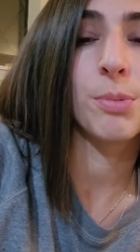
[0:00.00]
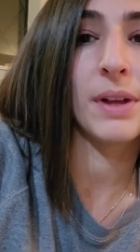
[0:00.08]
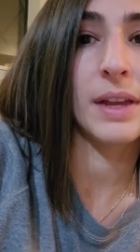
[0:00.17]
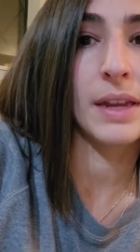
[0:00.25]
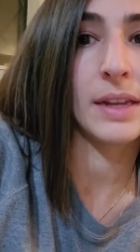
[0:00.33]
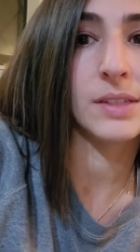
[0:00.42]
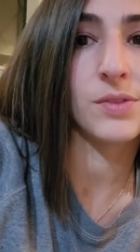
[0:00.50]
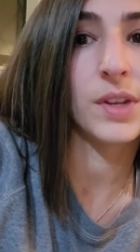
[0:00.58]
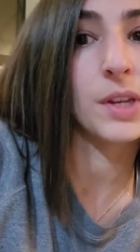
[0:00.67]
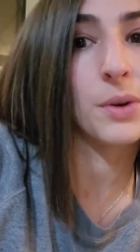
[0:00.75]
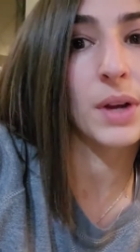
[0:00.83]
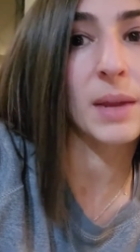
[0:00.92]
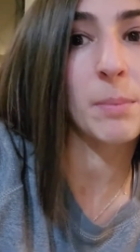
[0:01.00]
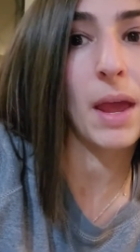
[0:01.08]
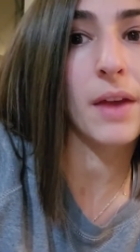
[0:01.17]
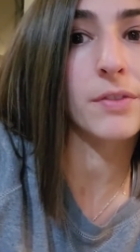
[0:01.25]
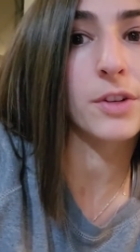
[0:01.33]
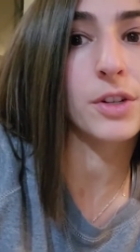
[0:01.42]
play his video game
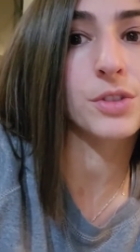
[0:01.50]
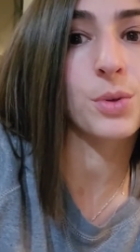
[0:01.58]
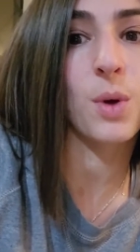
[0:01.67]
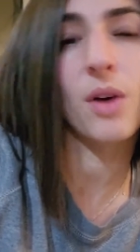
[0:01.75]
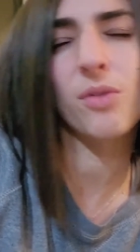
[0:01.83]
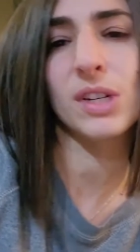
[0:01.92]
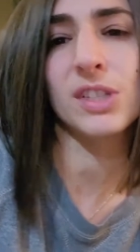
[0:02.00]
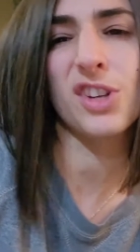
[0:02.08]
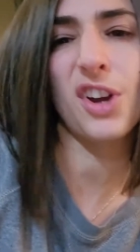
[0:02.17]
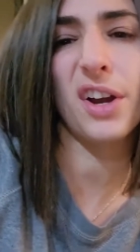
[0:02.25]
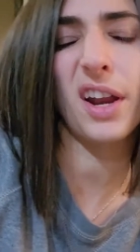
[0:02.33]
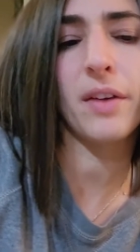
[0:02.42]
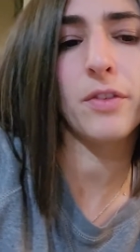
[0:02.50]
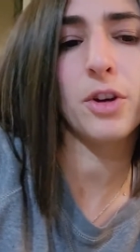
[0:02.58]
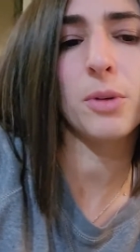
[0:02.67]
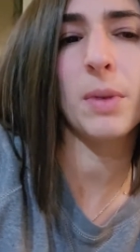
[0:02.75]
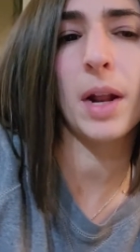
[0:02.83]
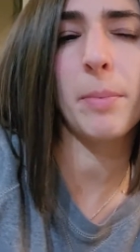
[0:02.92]
after. So I'll rinse here and
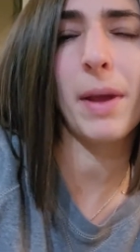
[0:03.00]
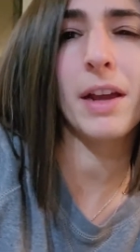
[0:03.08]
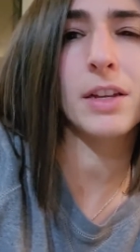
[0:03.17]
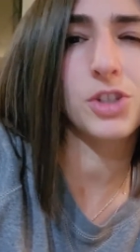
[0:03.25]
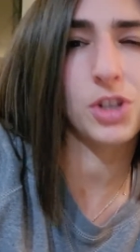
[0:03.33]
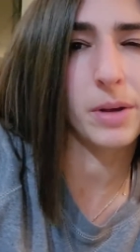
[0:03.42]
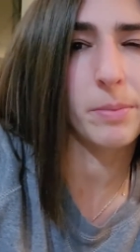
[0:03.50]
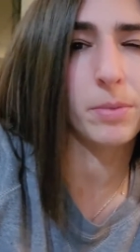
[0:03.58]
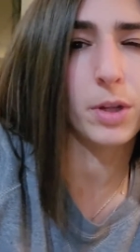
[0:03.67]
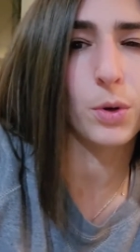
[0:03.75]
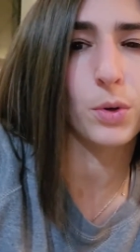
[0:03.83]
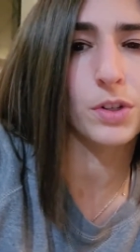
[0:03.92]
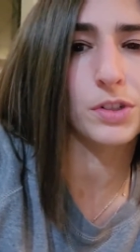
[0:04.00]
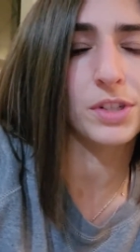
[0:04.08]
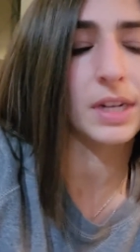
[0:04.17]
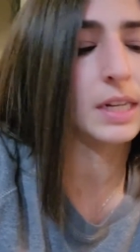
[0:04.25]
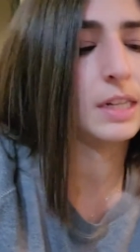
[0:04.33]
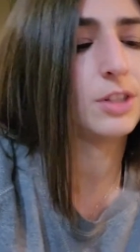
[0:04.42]
after. But I packaged up the orders
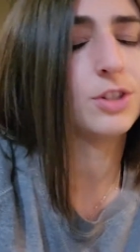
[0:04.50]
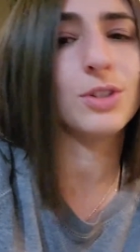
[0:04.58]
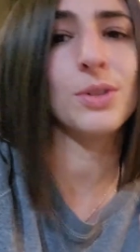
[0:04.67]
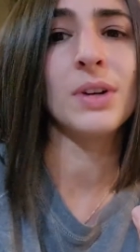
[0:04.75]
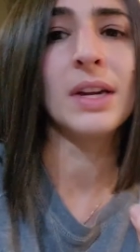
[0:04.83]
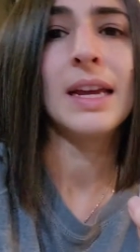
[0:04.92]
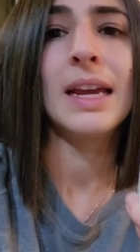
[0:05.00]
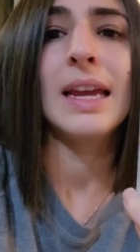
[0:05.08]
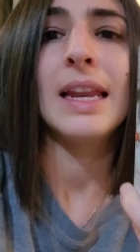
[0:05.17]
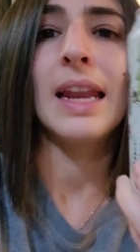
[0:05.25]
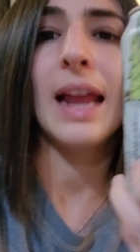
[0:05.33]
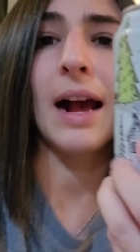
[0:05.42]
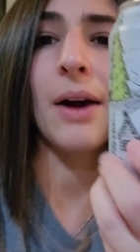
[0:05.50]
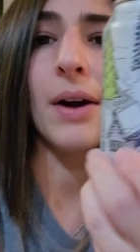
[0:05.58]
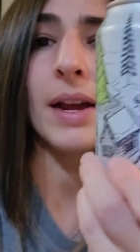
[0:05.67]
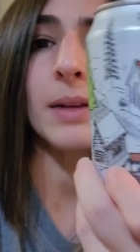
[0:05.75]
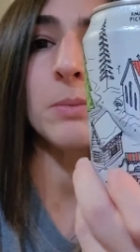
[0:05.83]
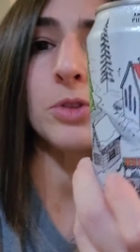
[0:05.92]
I needed to. Now
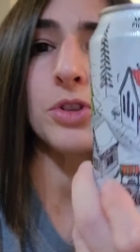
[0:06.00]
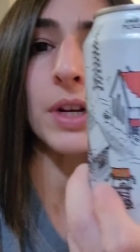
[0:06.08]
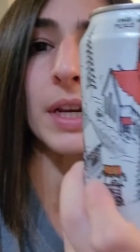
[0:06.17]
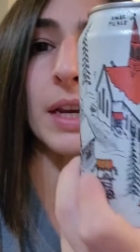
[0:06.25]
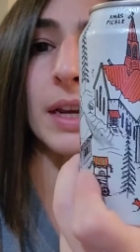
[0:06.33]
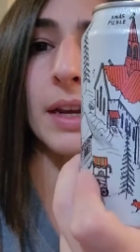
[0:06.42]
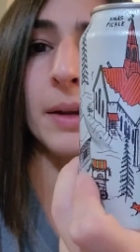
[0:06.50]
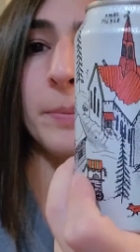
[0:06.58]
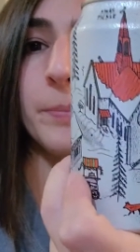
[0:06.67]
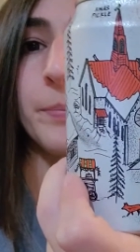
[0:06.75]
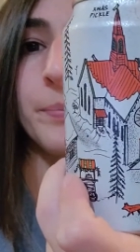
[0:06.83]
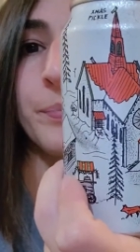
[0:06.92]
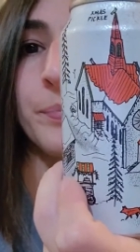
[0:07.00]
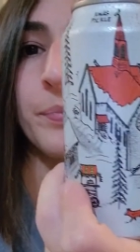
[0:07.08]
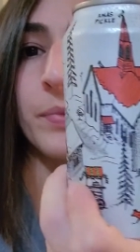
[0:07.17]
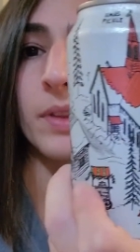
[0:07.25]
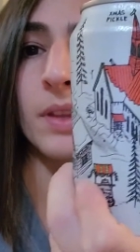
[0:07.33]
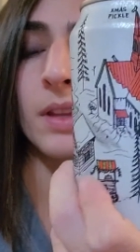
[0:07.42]
I am drinking
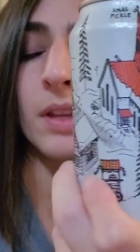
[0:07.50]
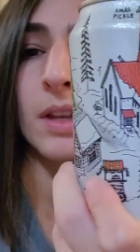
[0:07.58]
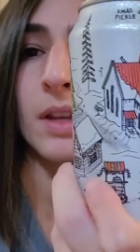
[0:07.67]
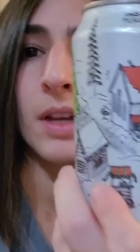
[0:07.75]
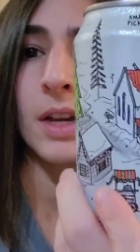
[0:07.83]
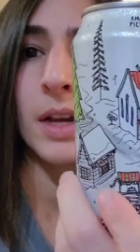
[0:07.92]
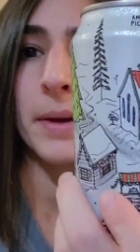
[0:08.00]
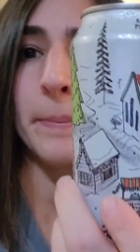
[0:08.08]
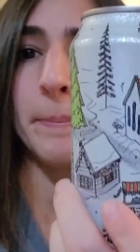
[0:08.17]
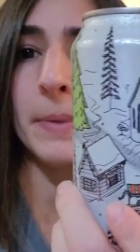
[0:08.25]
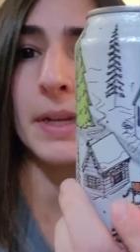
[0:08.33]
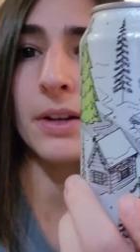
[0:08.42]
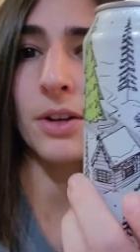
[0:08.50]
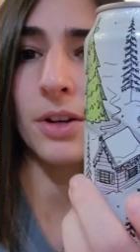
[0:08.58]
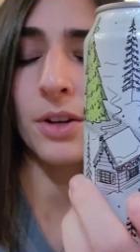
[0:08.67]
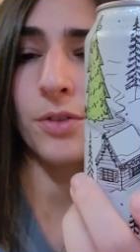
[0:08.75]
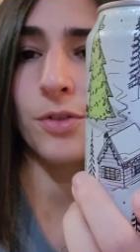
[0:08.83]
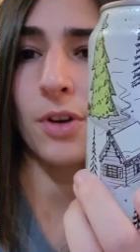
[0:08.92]
a
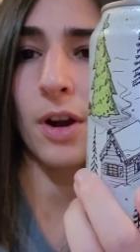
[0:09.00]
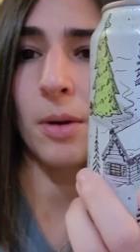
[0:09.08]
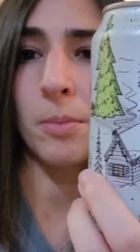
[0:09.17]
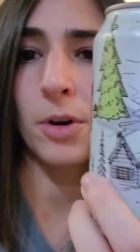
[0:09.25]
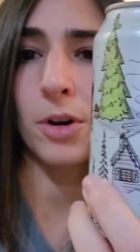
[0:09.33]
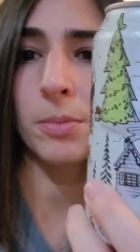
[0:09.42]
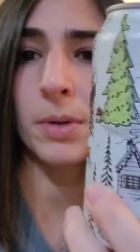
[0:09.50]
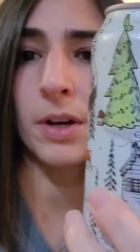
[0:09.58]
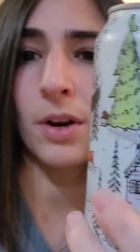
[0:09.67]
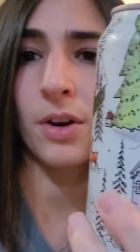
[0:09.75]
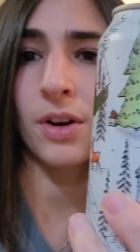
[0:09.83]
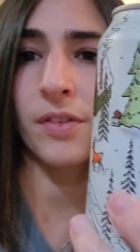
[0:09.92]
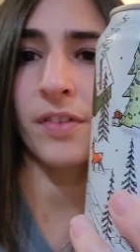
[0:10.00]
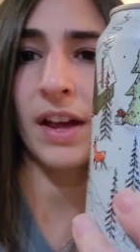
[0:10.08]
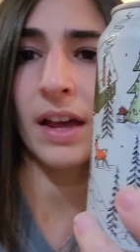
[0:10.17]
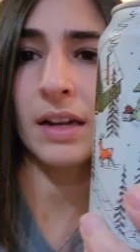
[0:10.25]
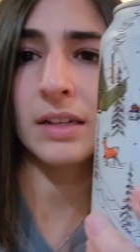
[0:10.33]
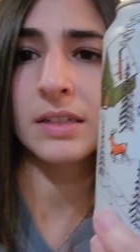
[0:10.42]
beer from Urban
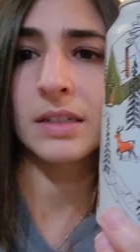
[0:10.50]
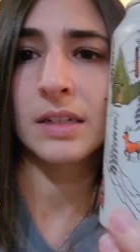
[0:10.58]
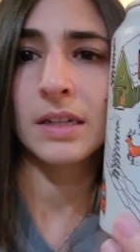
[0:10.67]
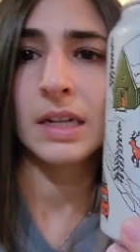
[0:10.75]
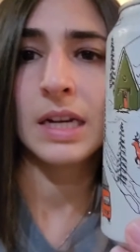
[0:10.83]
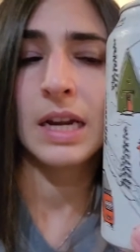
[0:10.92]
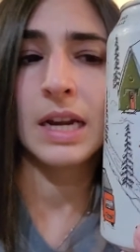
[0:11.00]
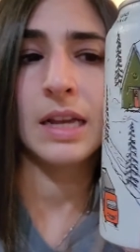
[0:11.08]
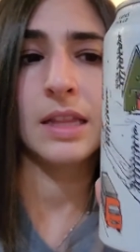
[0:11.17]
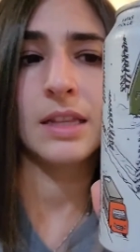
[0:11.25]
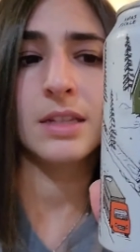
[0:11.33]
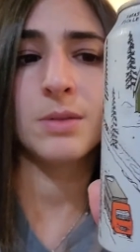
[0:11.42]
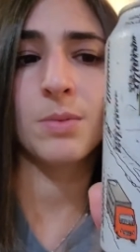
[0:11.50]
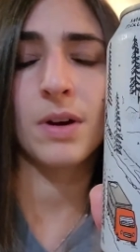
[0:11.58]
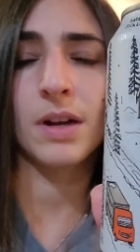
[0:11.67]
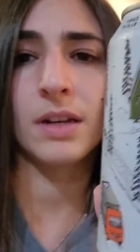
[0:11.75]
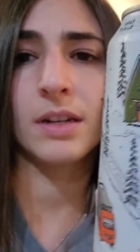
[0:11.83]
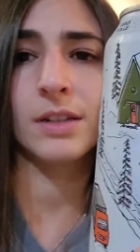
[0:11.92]
Artifact. And this
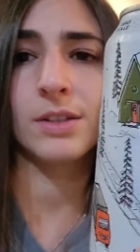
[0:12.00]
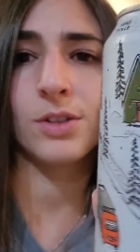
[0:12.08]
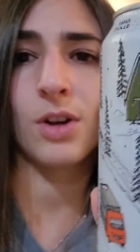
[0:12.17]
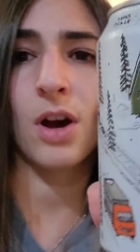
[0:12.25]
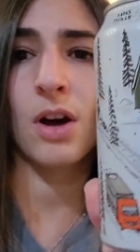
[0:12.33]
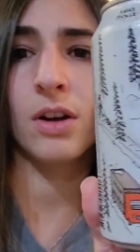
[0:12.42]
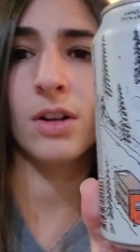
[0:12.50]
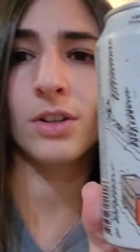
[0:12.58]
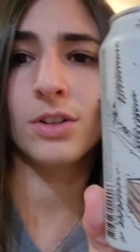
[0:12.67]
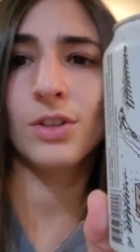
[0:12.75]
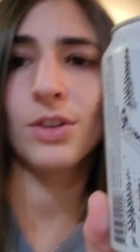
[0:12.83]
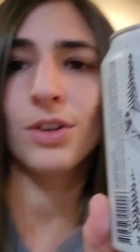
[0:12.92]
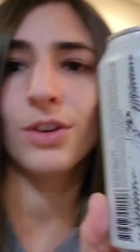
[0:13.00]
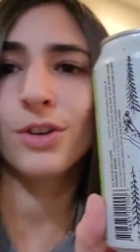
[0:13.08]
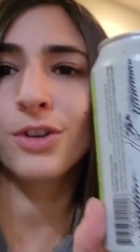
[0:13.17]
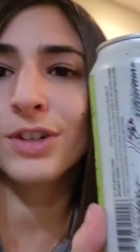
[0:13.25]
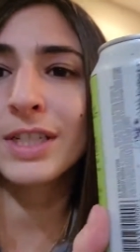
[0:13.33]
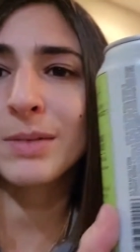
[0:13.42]
one is called
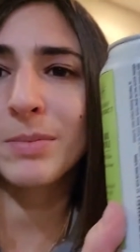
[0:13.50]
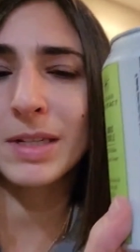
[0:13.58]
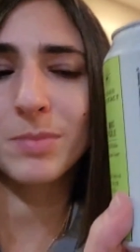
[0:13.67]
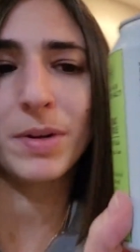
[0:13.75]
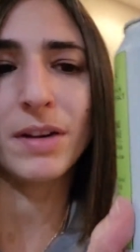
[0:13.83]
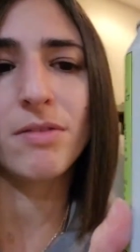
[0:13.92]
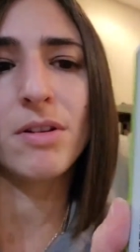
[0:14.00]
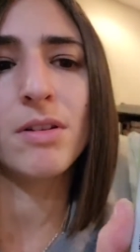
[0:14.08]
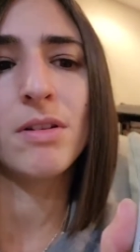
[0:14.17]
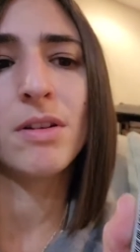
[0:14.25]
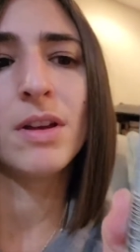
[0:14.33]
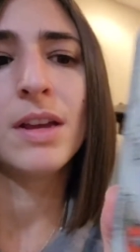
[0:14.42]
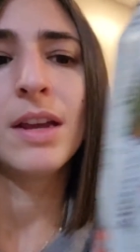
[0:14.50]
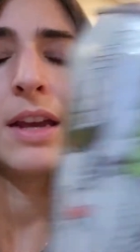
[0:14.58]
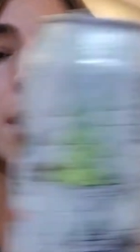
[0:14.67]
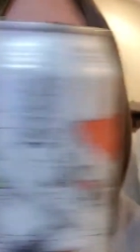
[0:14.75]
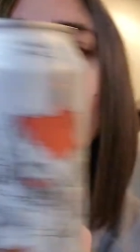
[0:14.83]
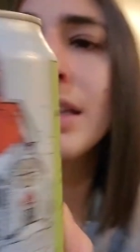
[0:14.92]
Christmas Pickle.
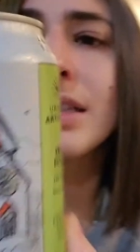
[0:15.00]
And it